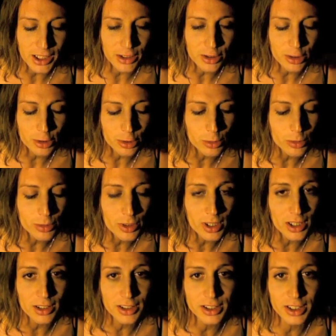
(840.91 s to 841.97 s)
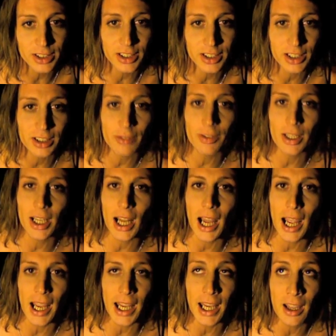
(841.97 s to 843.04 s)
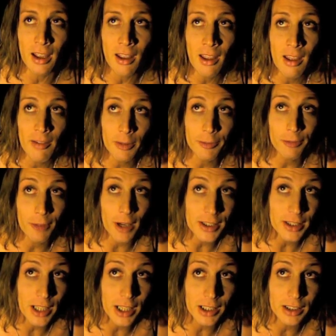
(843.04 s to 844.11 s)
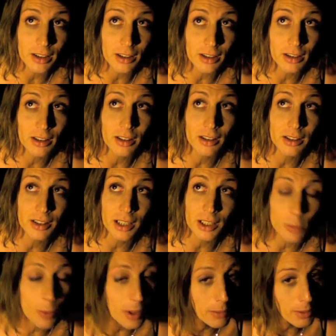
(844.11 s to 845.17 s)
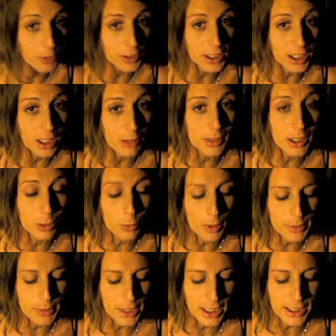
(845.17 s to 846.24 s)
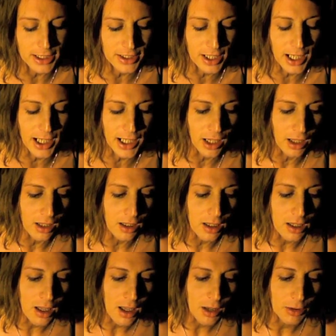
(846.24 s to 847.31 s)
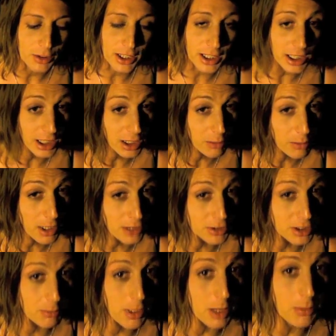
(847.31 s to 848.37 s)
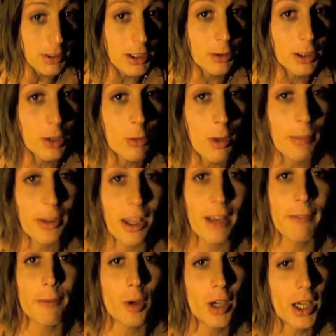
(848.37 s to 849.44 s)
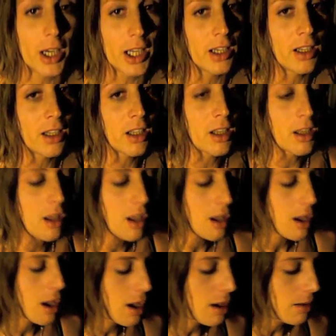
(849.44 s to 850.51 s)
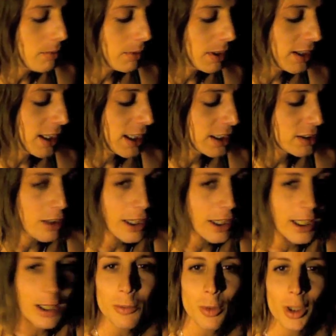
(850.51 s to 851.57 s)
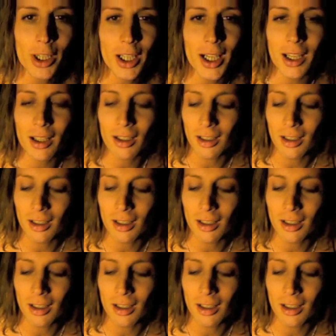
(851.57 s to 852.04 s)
into the logistics of it. I have a friend that does a web hosting company and website design. I was thinking about just maybe doing a website for it, because I can trade him work.